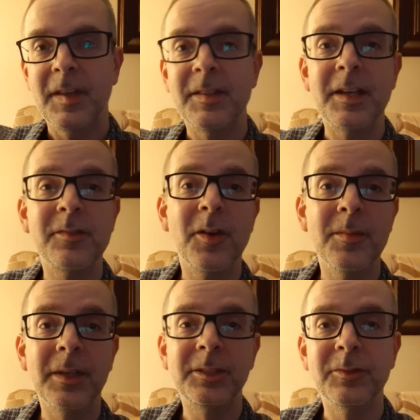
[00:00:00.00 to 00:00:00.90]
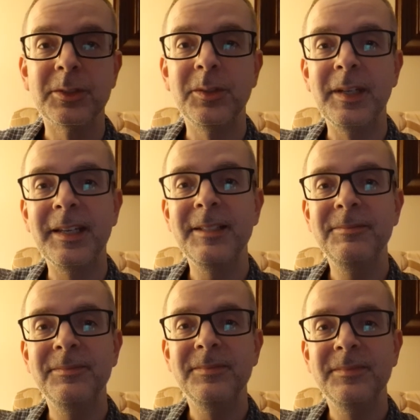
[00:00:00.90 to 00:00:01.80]
Thanks very much for tuning in.
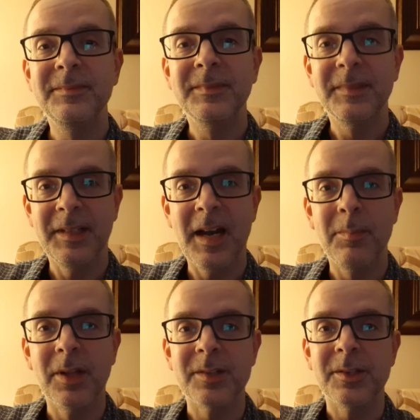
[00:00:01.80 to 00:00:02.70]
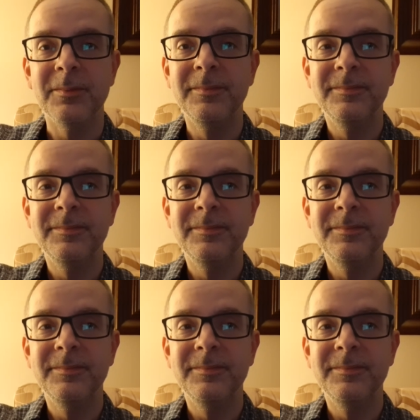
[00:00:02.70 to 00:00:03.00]
God bless you.